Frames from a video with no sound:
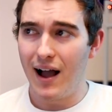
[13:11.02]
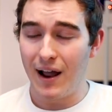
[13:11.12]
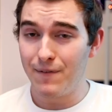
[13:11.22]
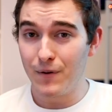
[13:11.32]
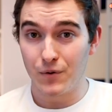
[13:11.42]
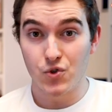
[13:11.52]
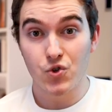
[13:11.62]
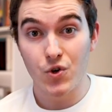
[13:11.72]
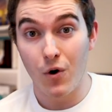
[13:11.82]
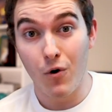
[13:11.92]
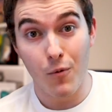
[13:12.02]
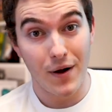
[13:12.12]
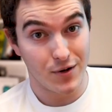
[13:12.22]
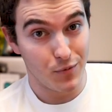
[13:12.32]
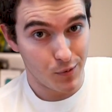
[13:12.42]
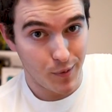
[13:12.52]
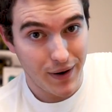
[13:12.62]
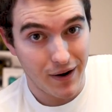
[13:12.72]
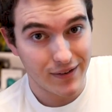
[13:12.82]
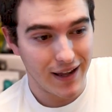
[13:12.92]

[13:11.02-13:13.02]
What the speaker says: I feel so much more prepared.